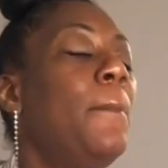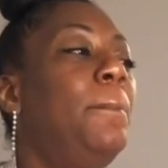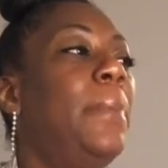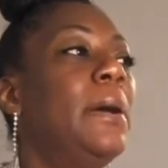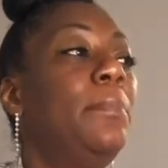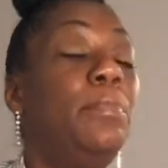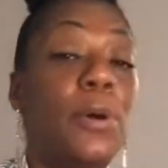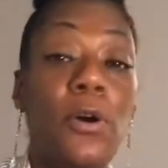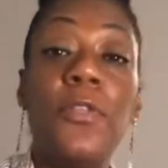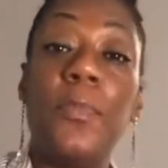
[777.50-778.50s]
But
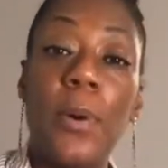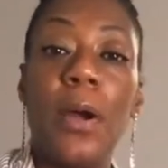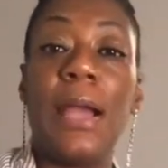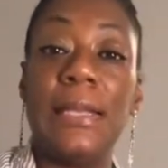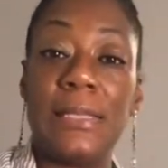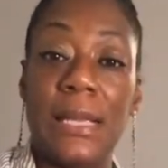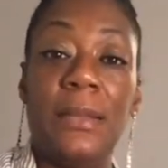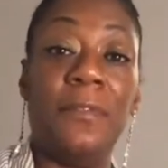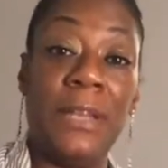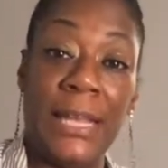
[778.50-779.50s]
both parties in a
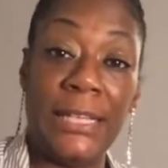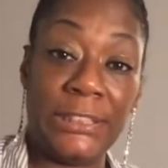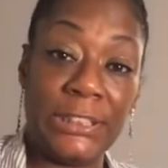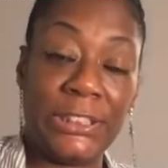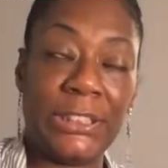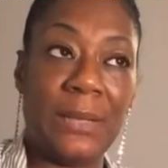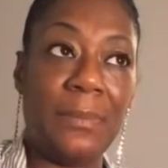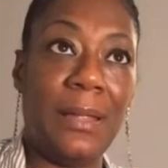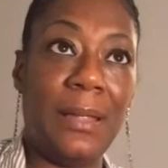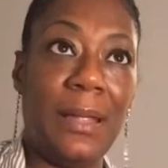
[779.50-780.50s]
relationship
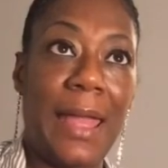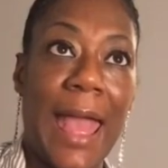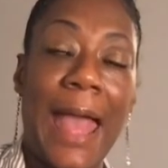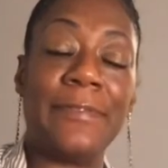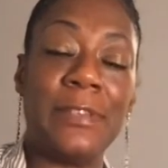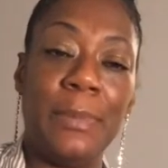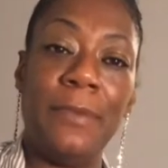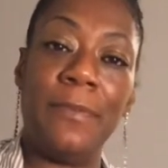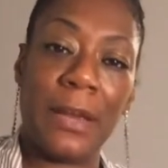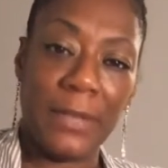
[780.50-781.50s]
have to be
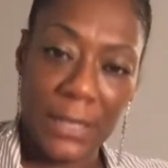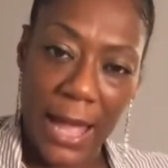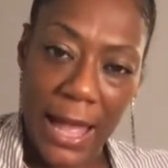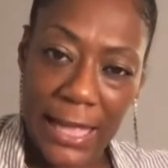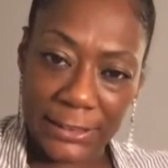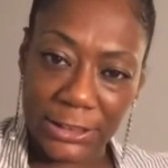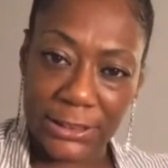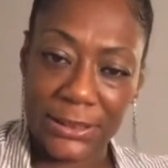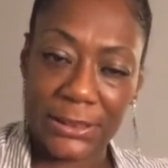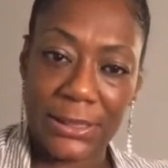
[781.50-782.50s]
very
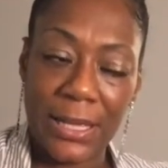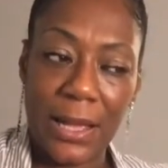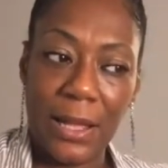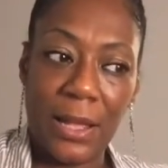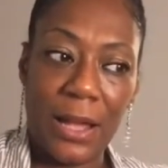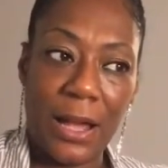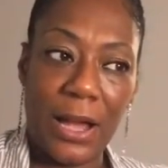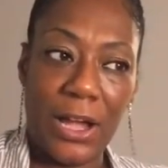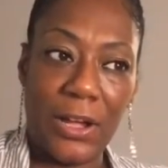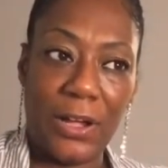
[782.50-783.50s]
conscious
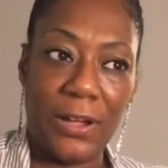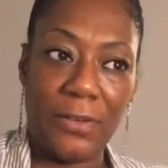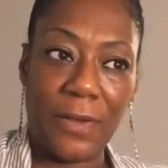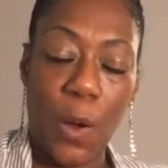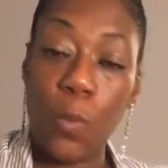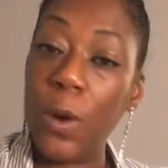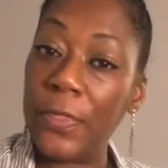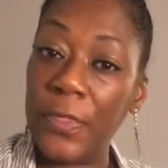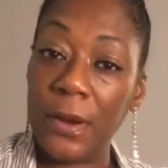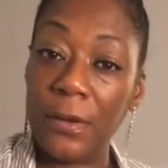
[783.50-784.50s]
of what
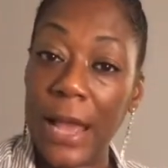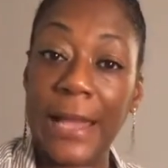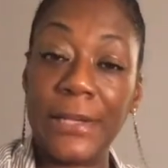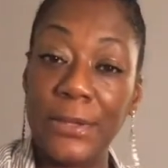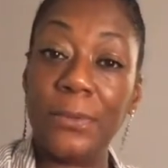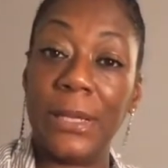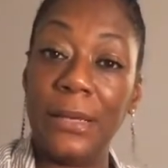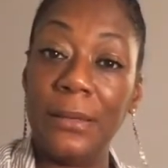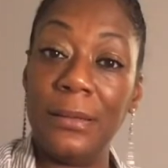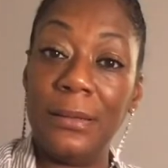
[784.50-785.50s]
they're not doing
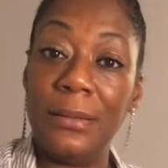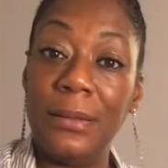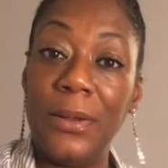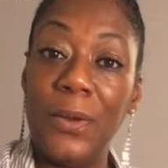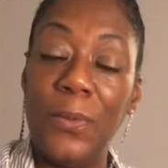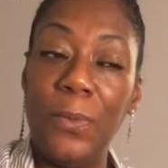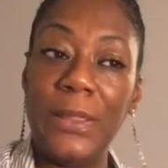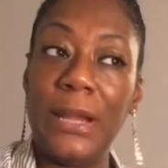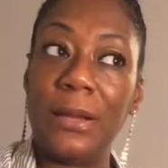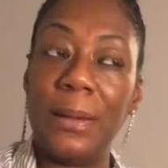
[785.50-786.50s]
when
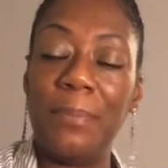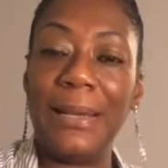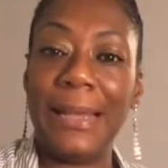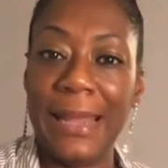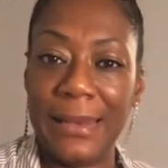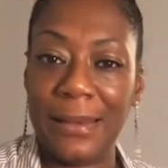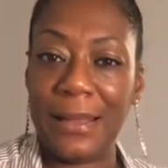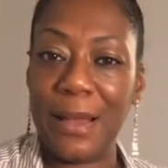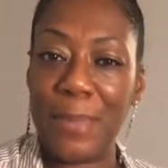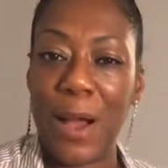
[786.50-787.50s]
they're complaining
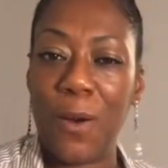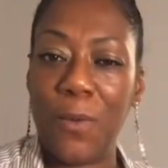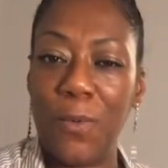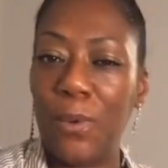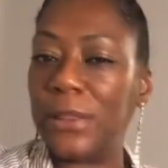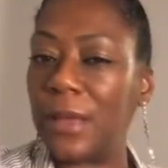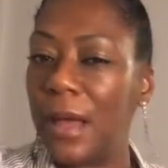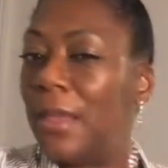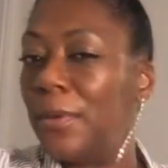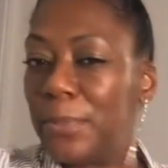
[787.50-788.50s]
about what the
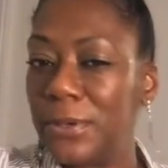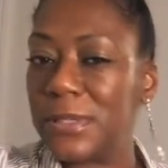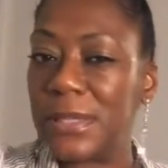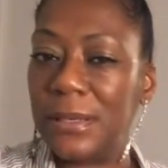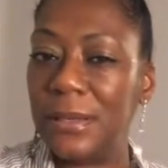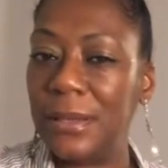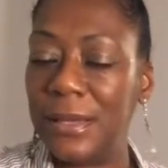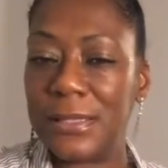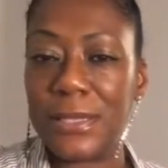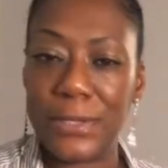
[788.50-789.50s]
other person
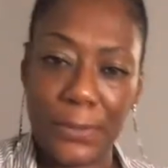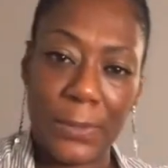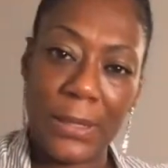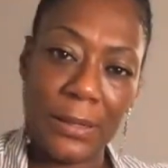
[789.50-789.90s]
isn't doing,